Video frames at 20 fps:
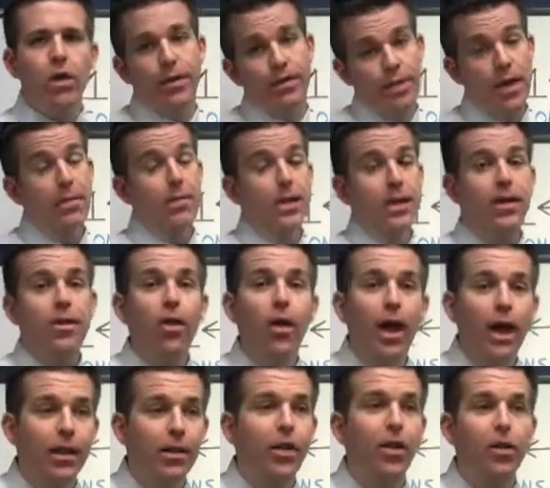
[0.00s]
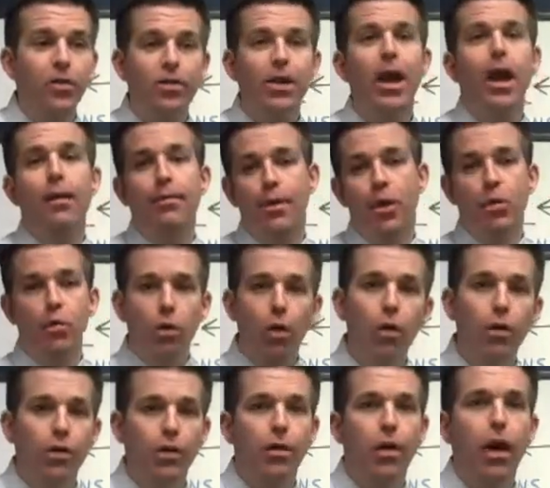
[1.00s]
and if they've been a client a long time, they'll
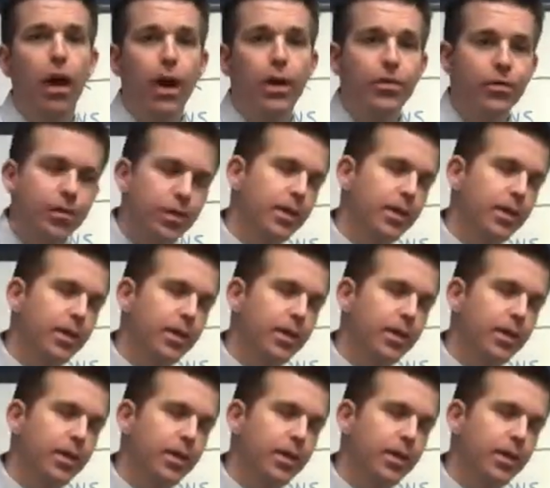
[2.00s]
roll their eyes.